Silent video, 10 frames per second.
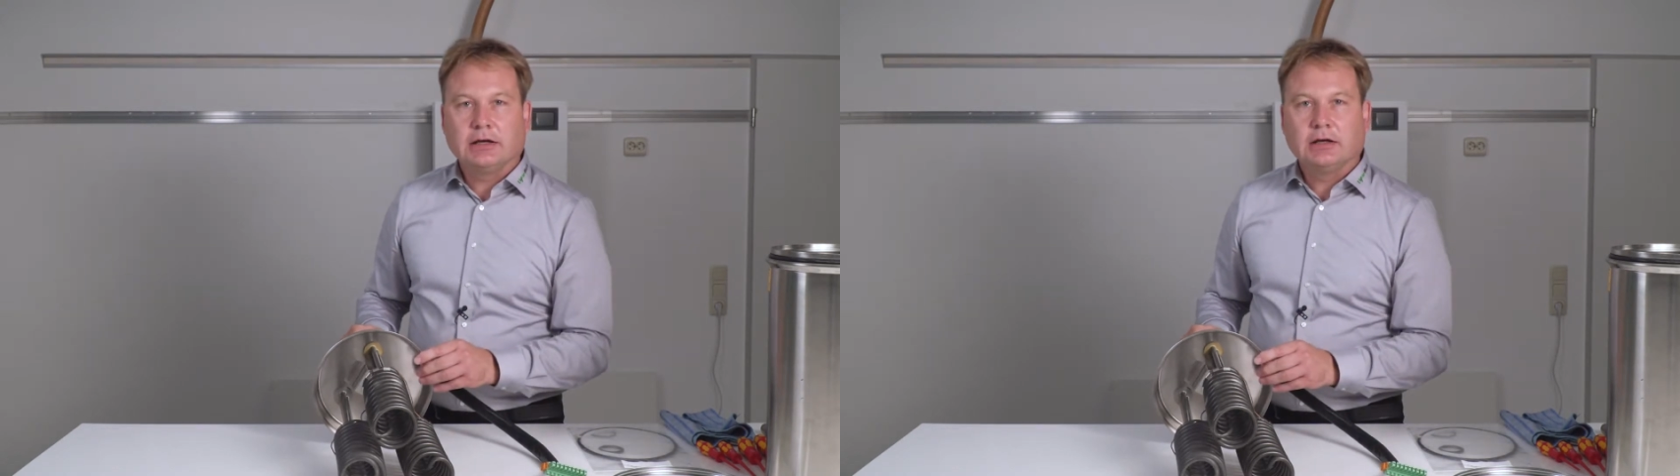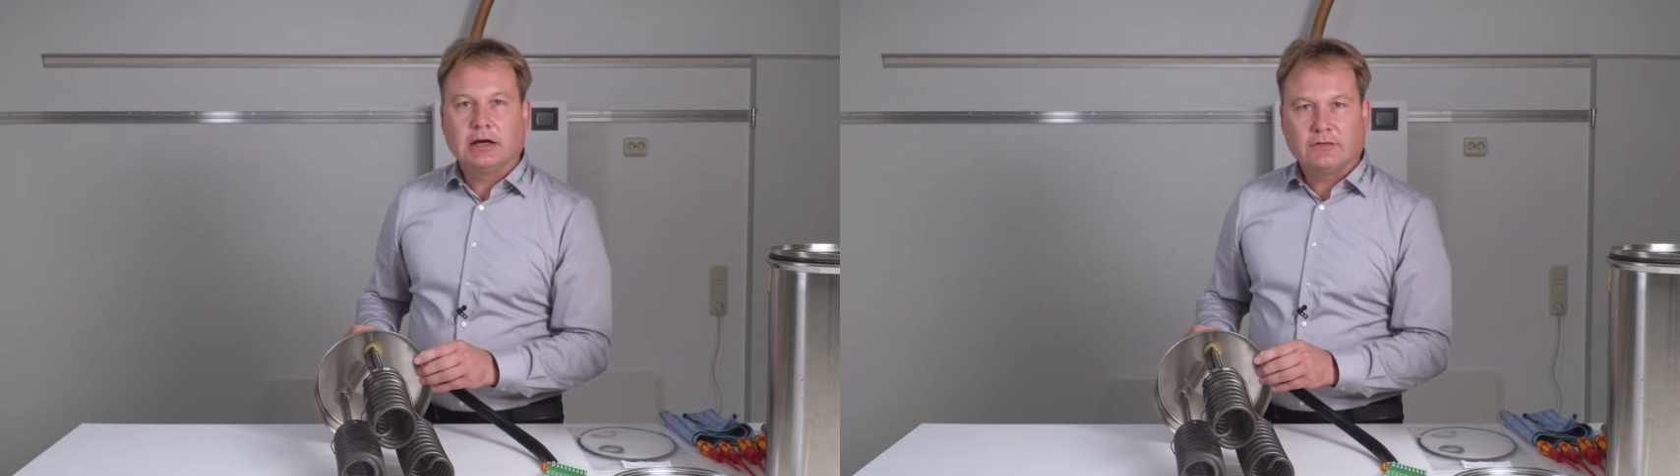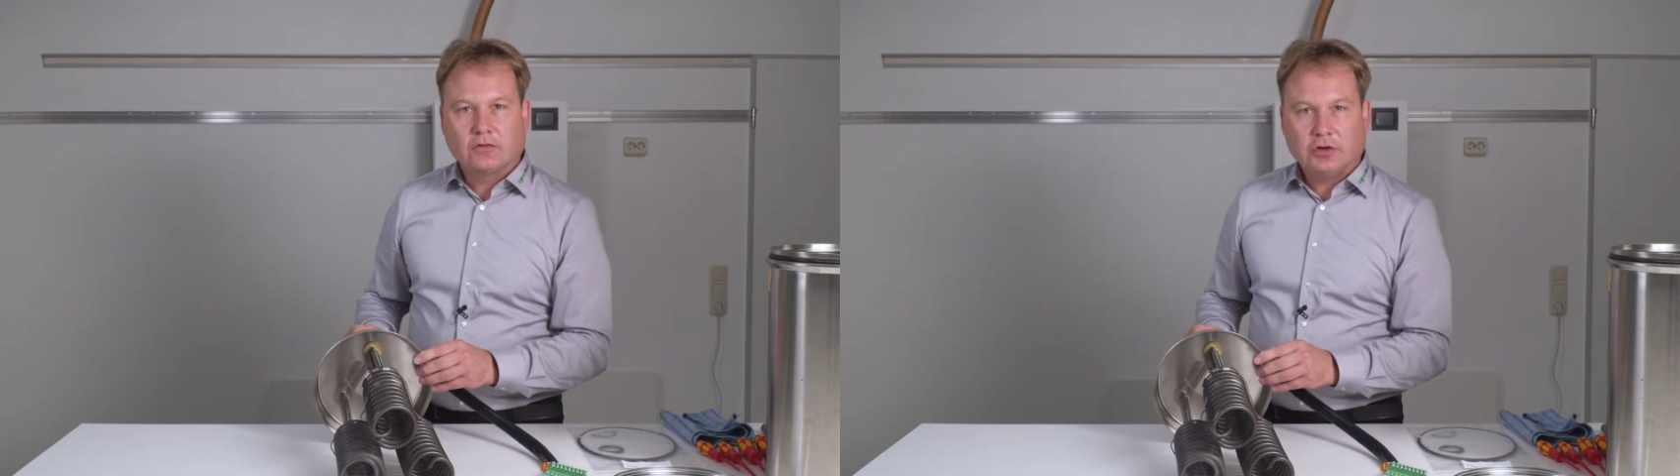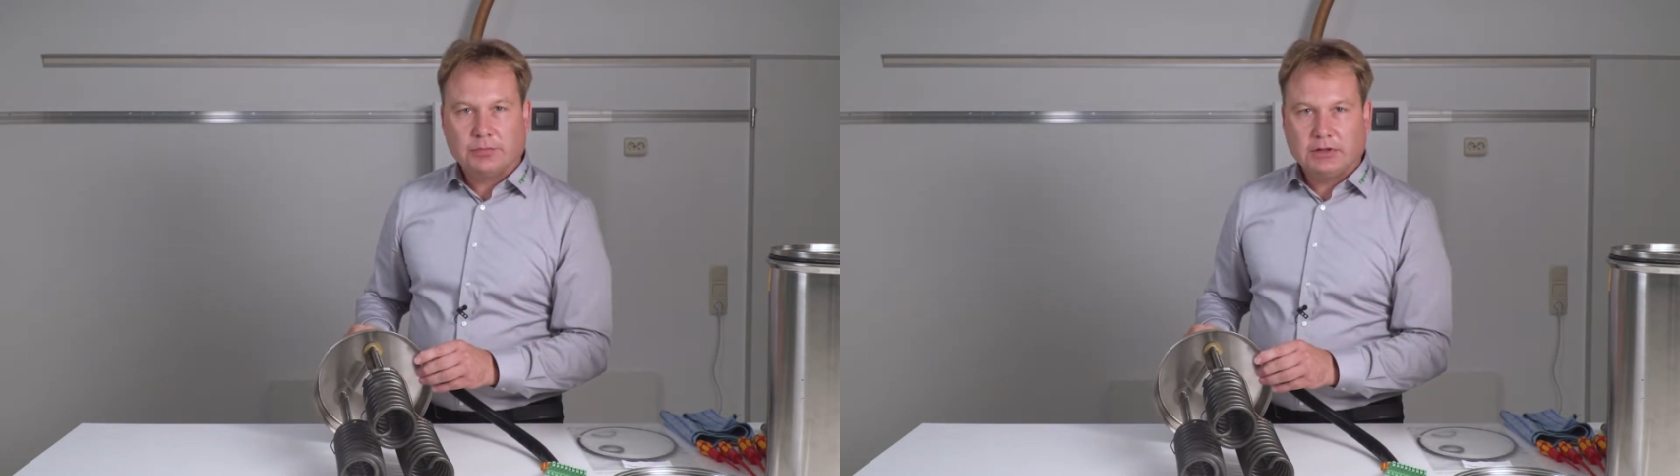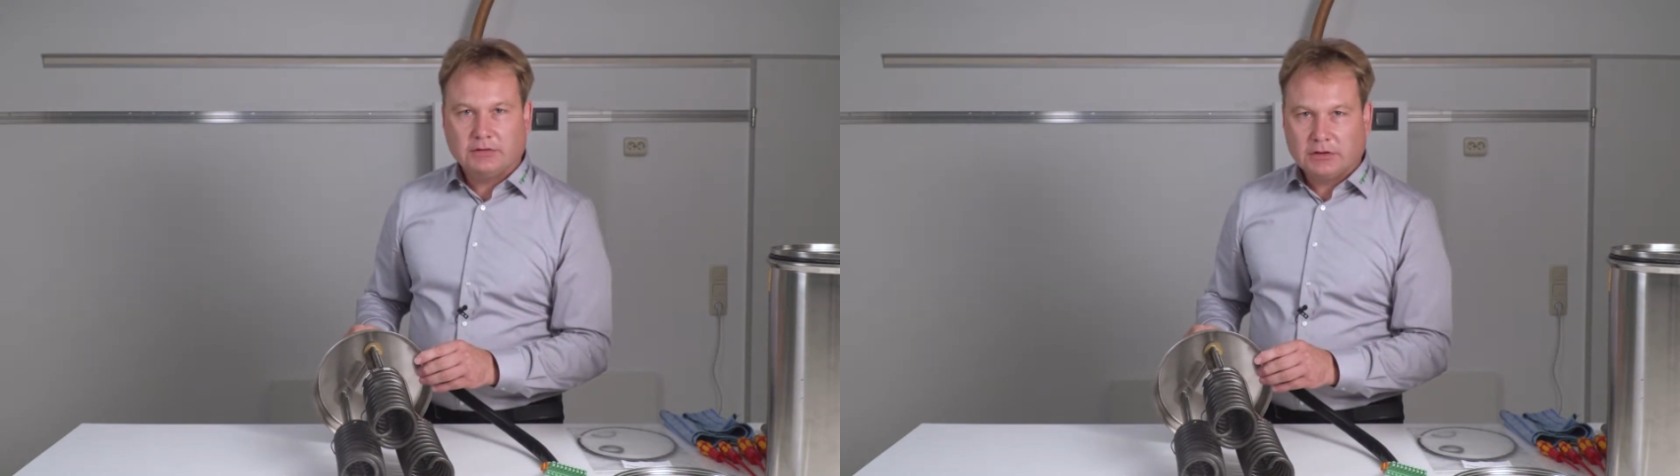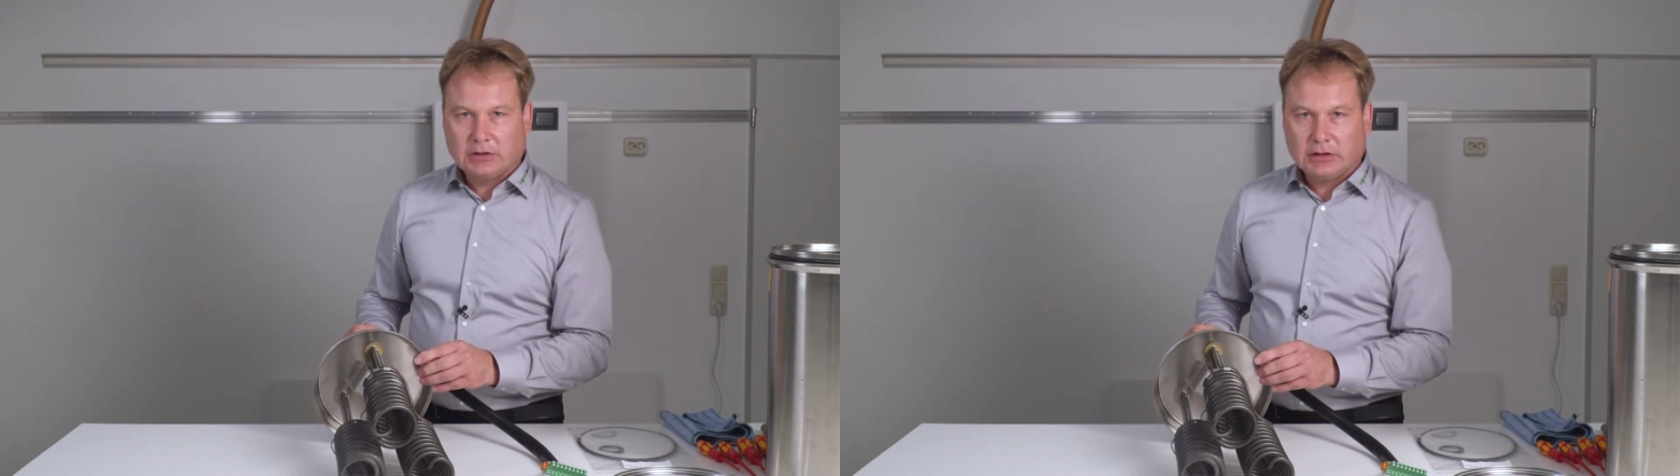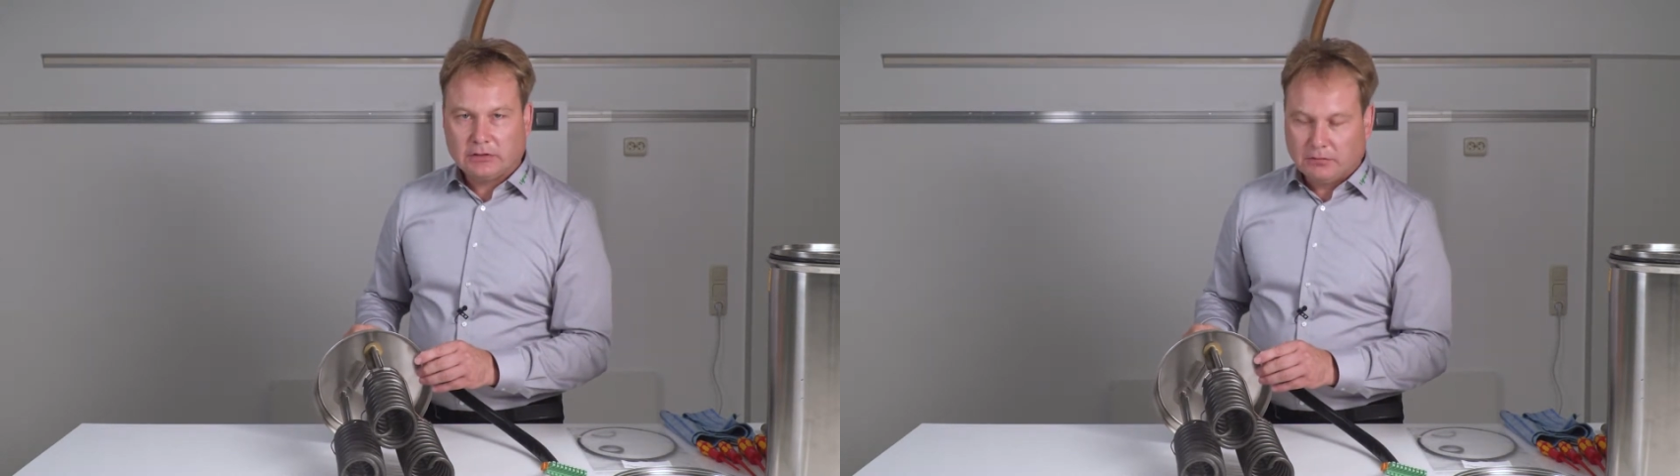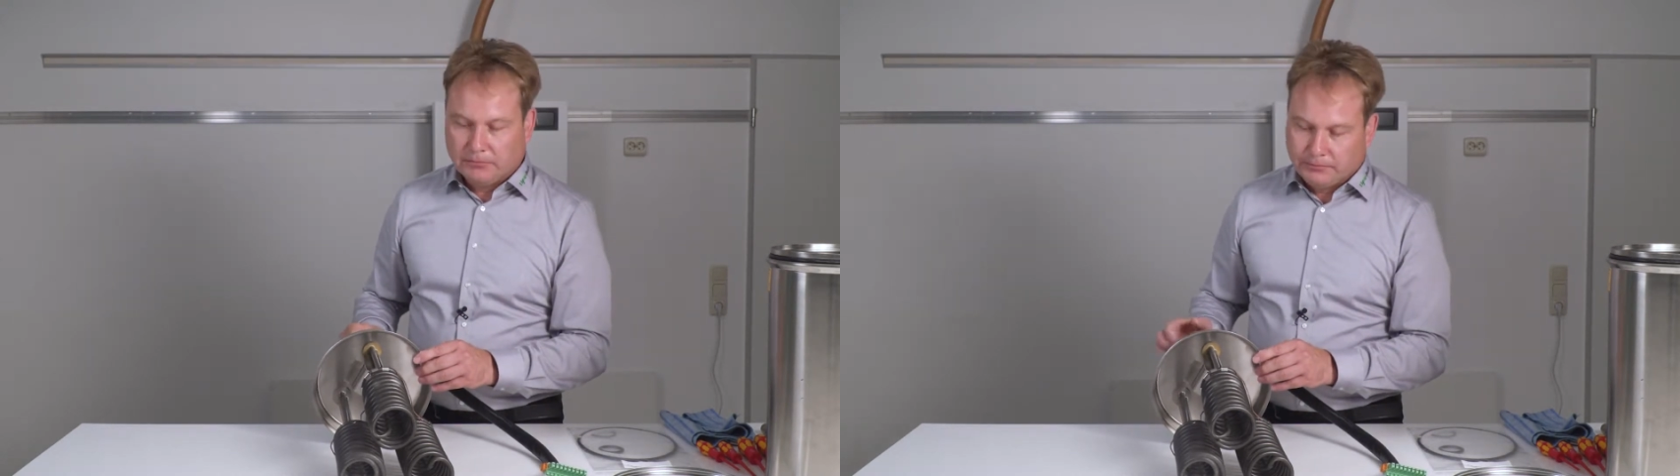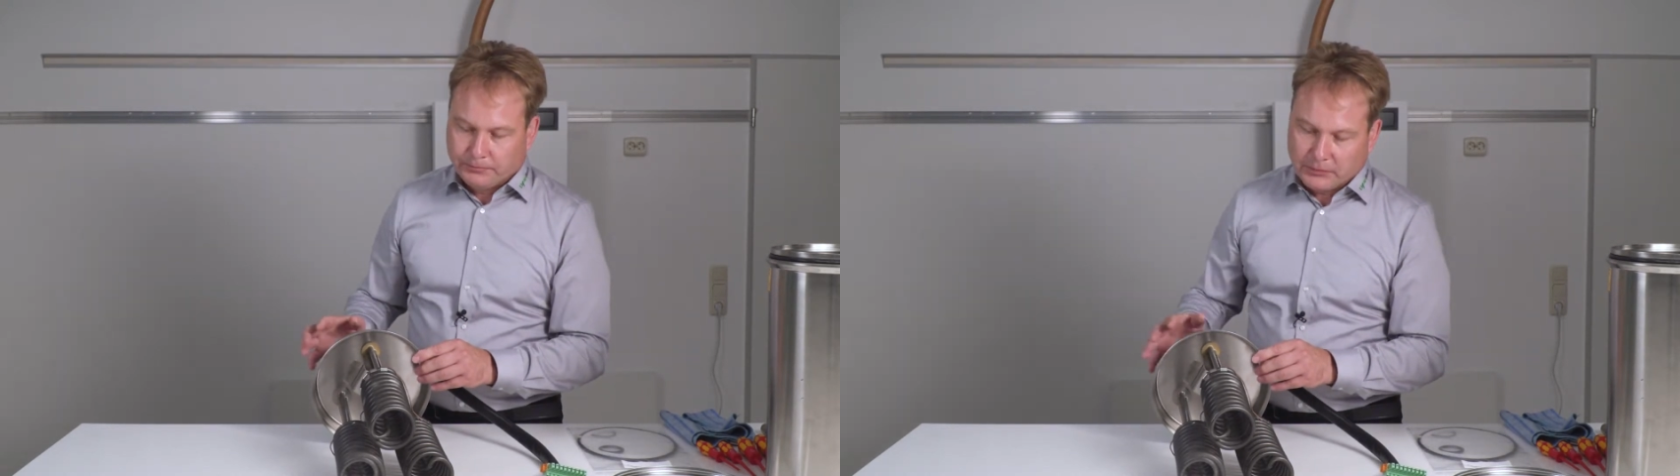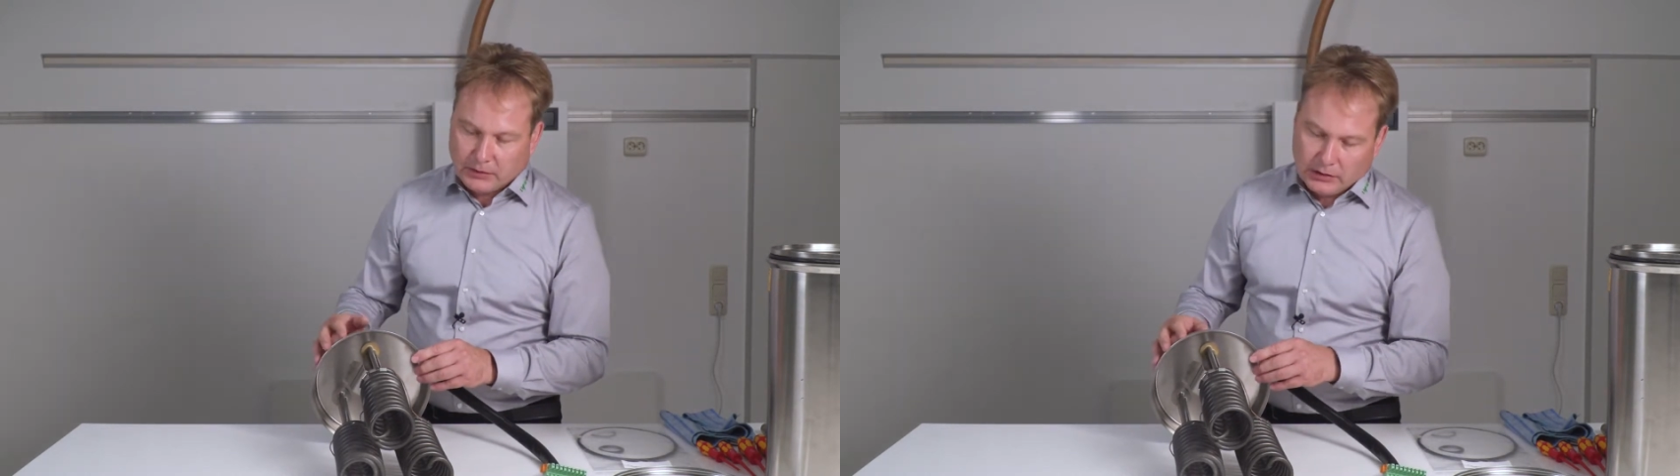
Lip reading: into the upper part of the cylinder.